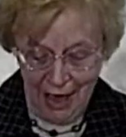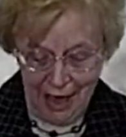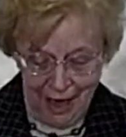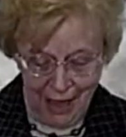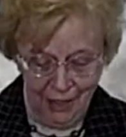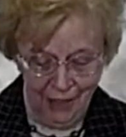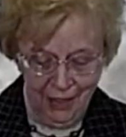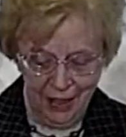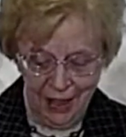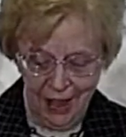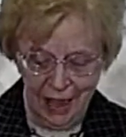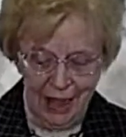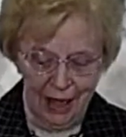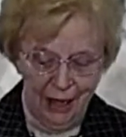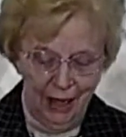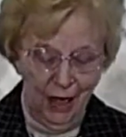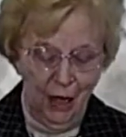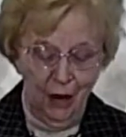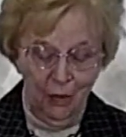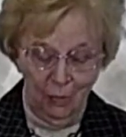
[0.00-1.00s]
And
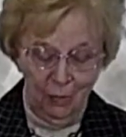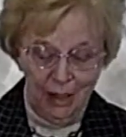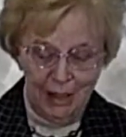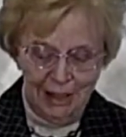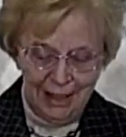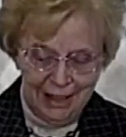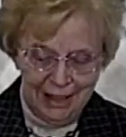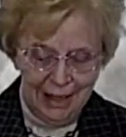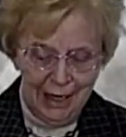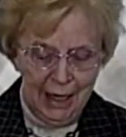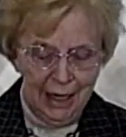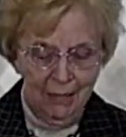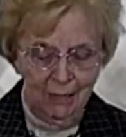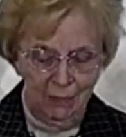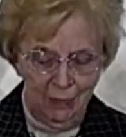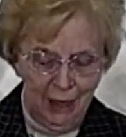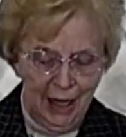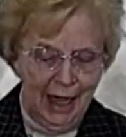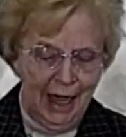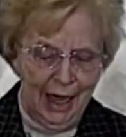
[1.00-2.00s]
then we see
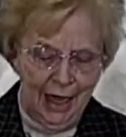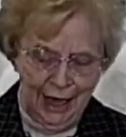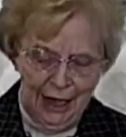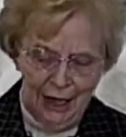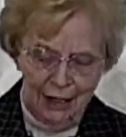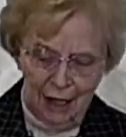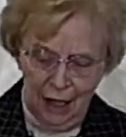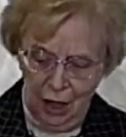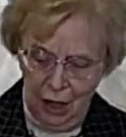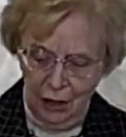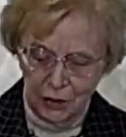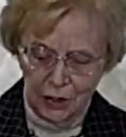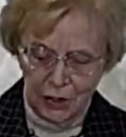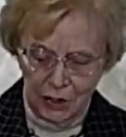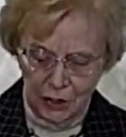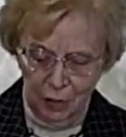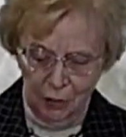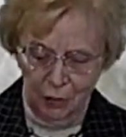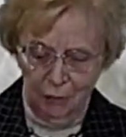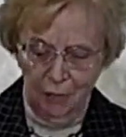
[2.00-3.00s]
it is
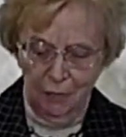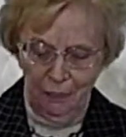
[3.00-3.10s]
also